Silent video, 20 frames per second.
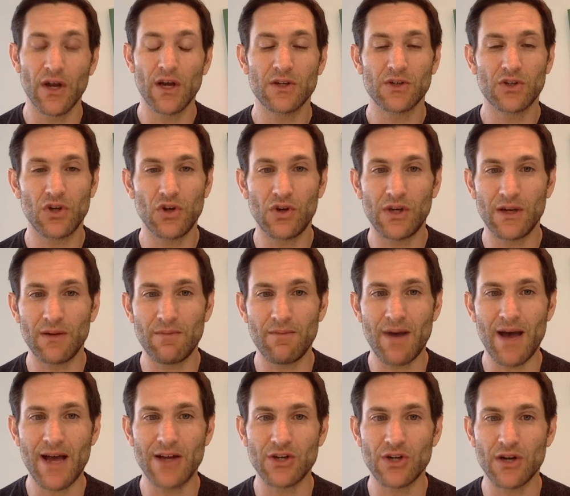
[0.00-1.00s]
So you can
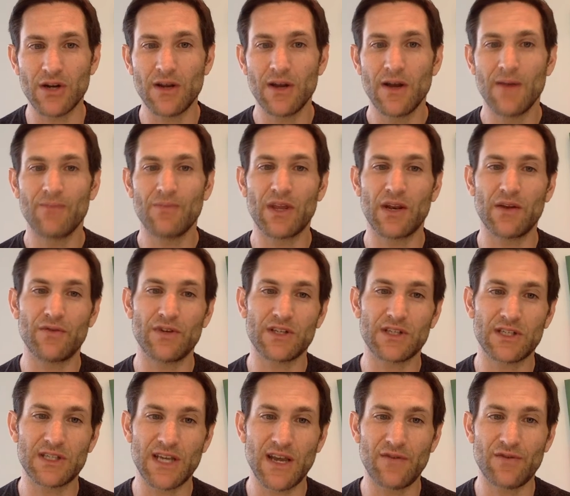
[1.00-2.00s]
imagine that if it's
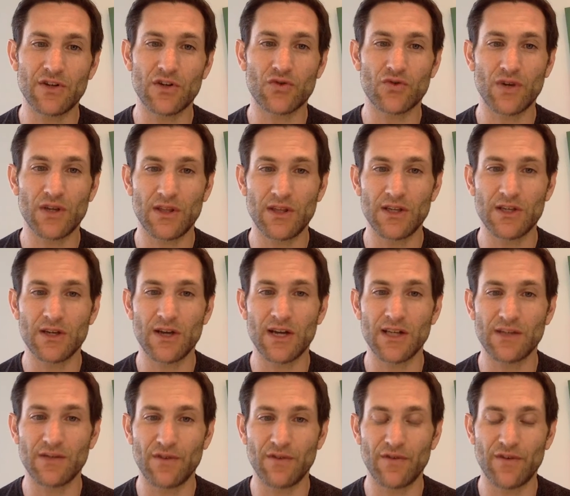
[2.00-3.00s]
safe to treat these kinds
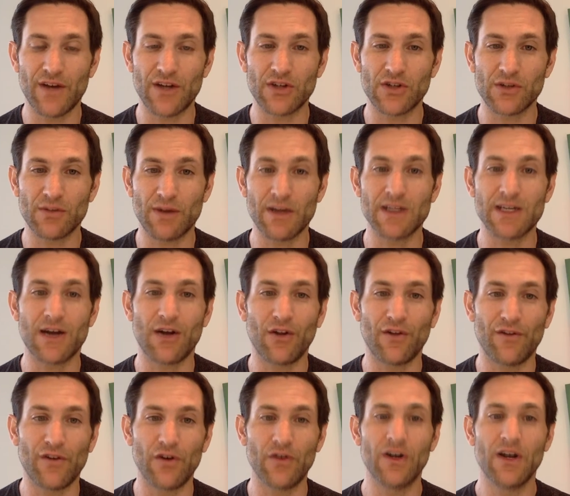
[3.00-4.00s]
of infections by
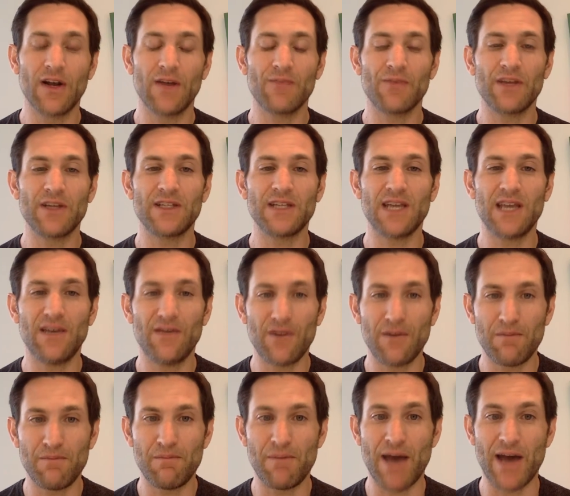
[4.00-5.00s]
telephone, it's
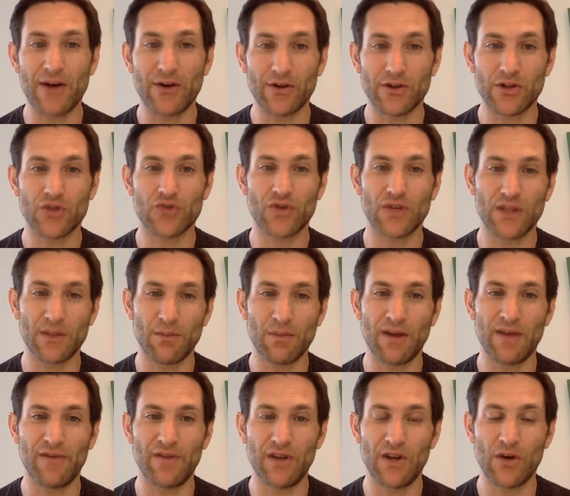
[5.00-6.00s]
even better to treat them
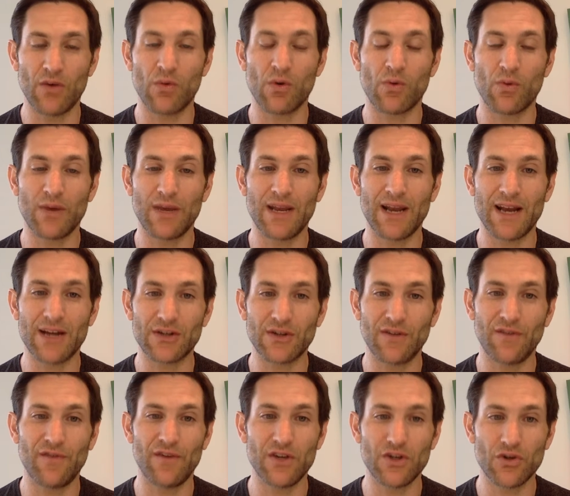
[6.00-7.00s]
by video, where we can actually
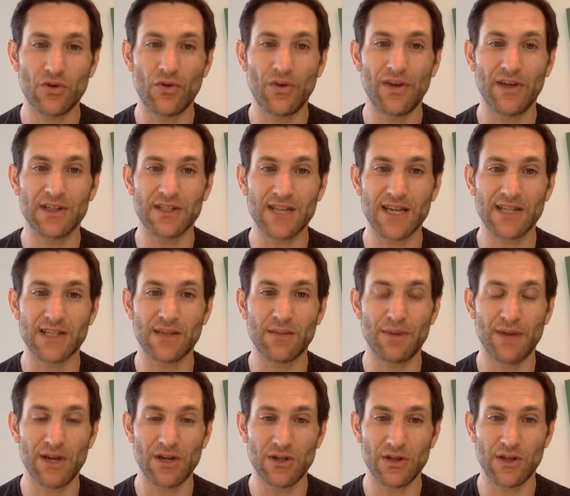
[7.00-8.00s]
visually assess the
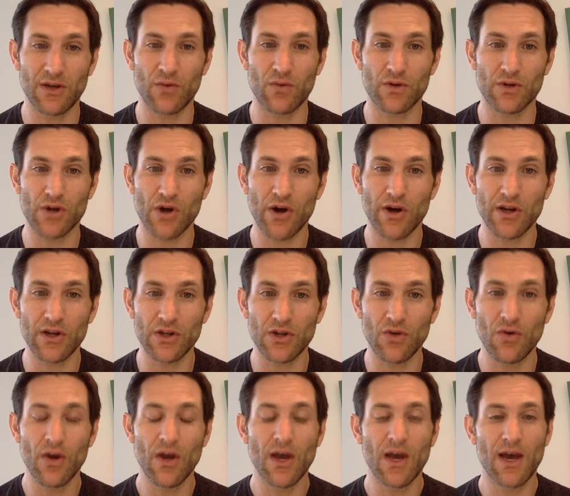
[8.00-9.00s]
patient that we're talking
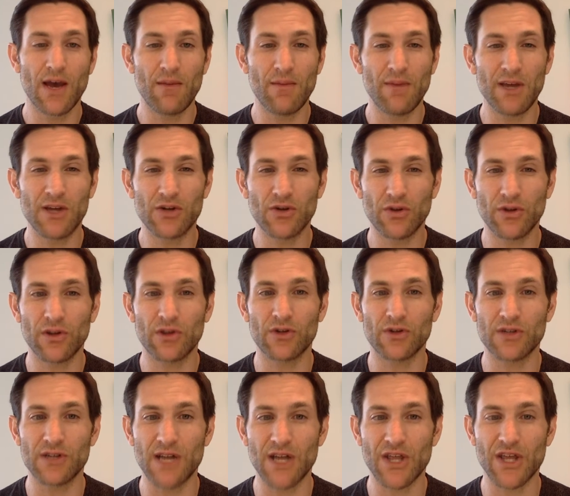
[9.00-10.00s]
to and make sure that there's
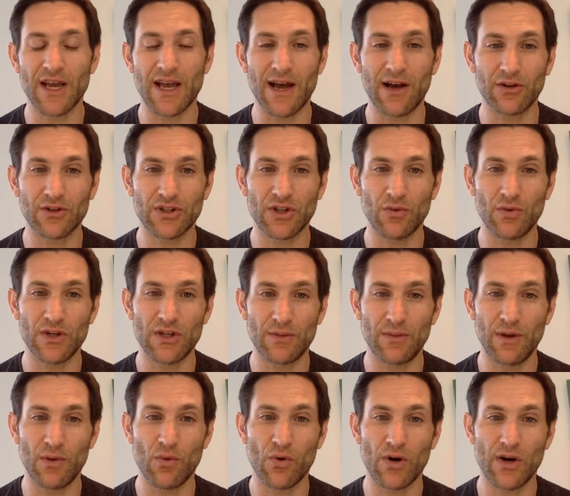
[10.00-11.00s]
nothing else that we should
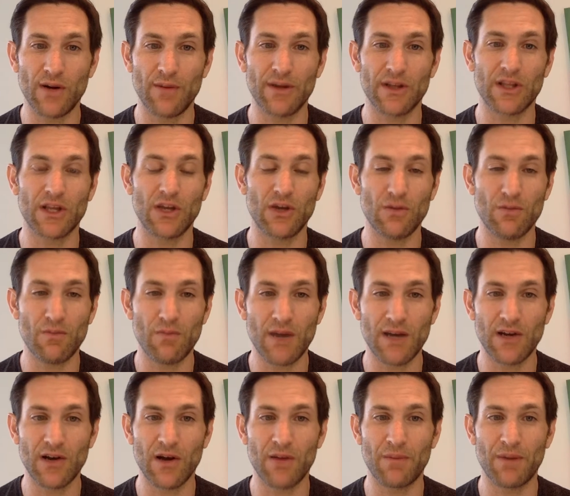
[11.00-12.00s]
be worried about that you
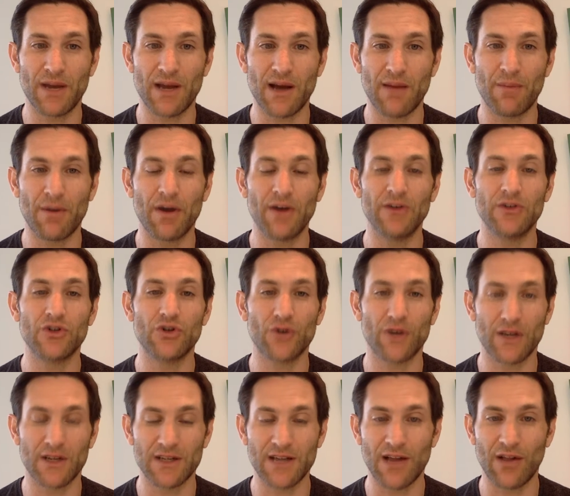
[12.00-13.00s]
might not pick up on during
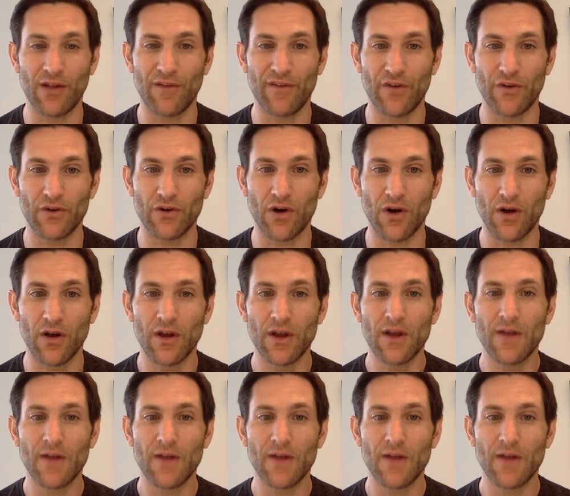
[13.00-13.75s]
a telephone call.